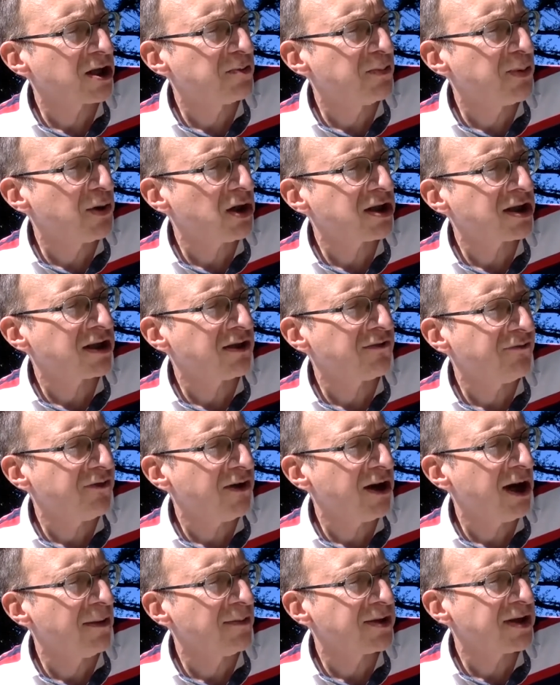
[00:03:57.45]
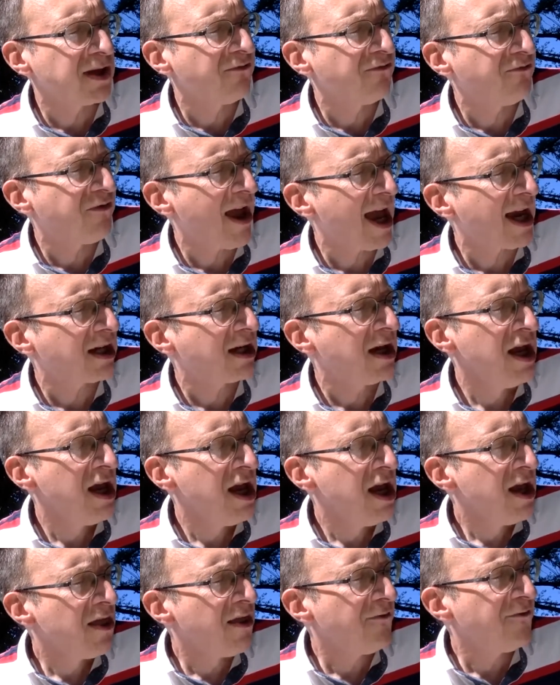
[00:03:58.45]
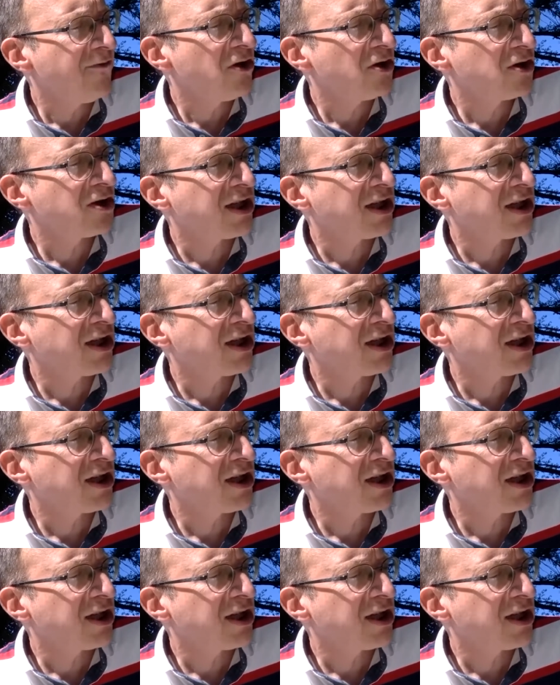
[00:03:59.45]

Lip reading: books and films. In fact, the first